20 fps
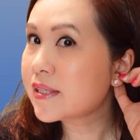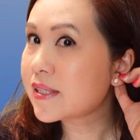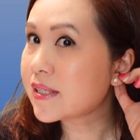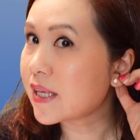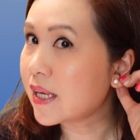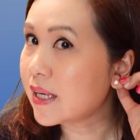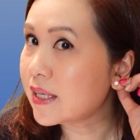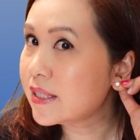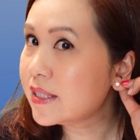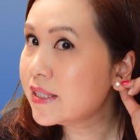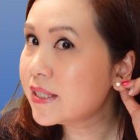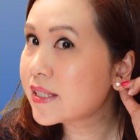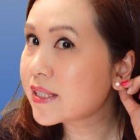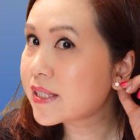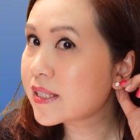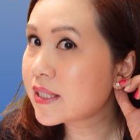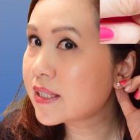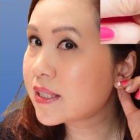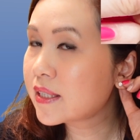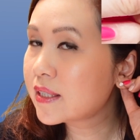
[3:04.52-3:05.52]

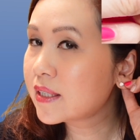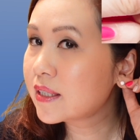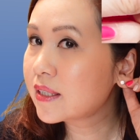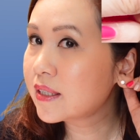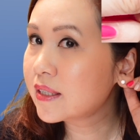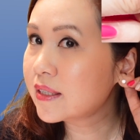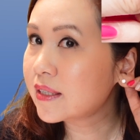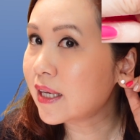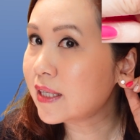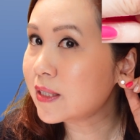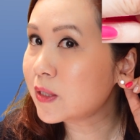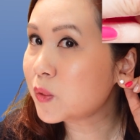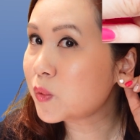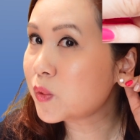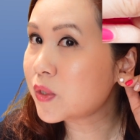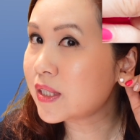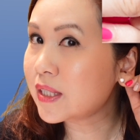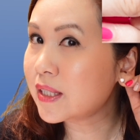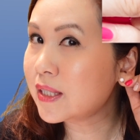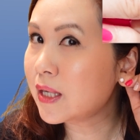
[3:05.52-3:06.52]
studs that you
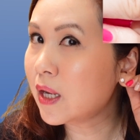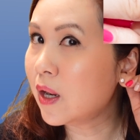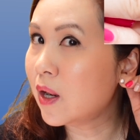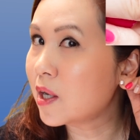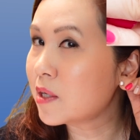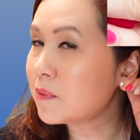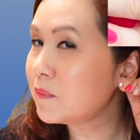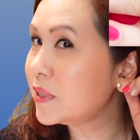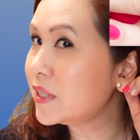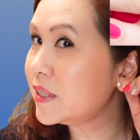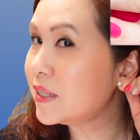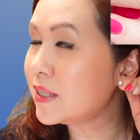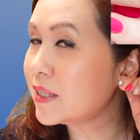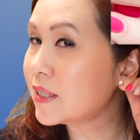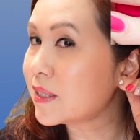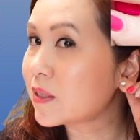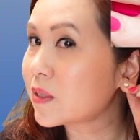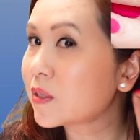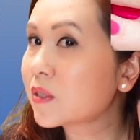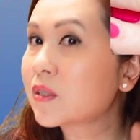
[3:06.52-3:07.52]
see on me
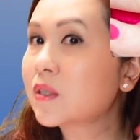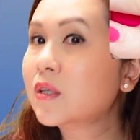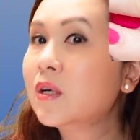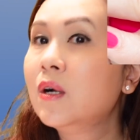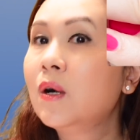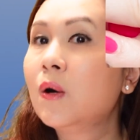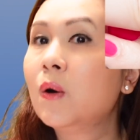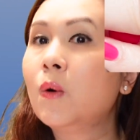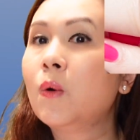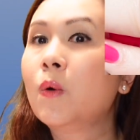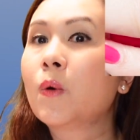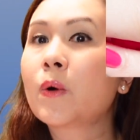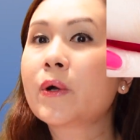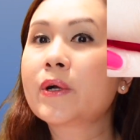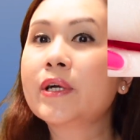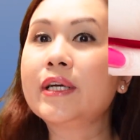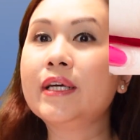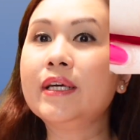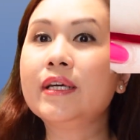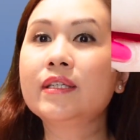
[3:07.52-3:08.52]
here,
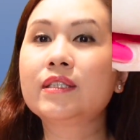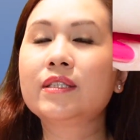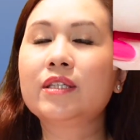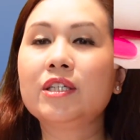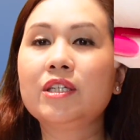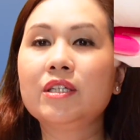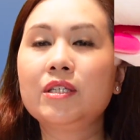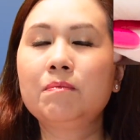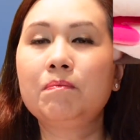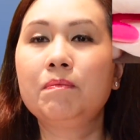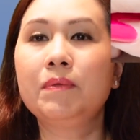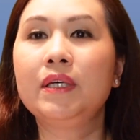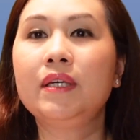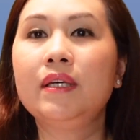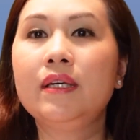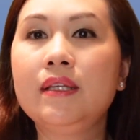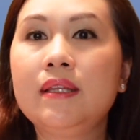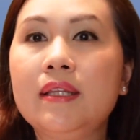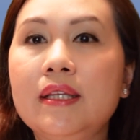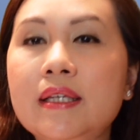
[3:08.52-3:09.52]
or it could
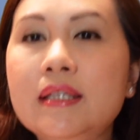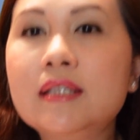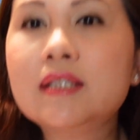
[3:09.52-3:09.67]
be the